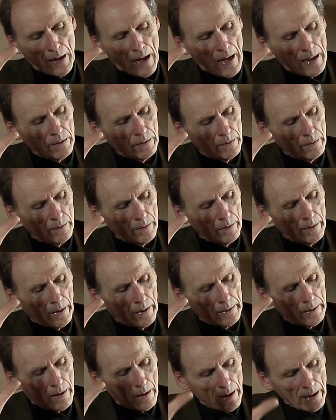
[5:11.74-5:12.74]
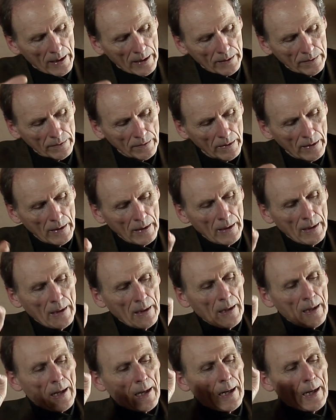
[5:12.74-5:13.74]
that kind.
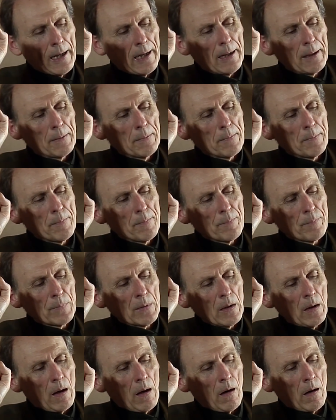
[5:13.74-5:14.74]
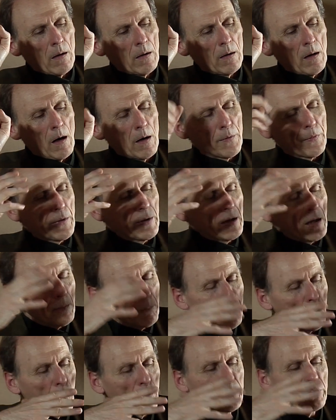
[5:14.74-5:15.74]
Our
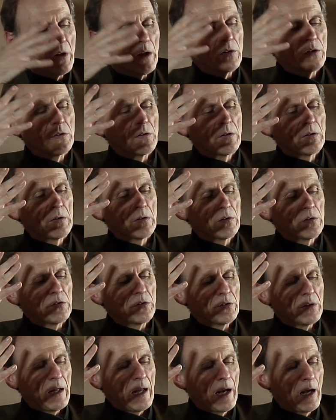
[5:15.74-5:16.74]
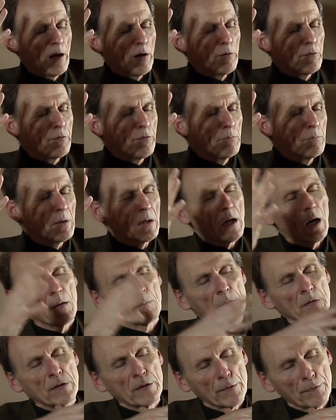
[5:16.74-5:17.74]
thinking processes have
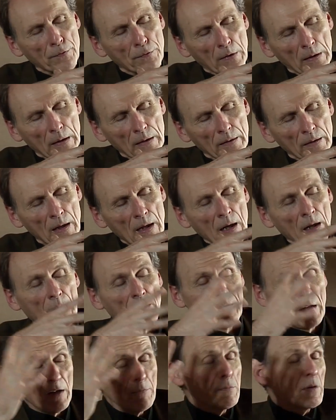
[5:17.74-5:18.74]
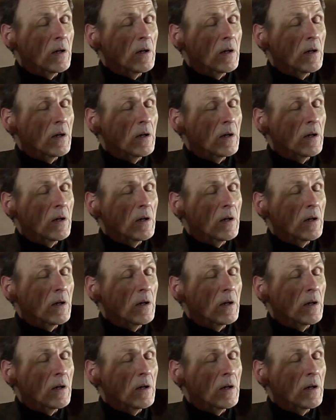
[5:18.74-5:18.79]
become different. They've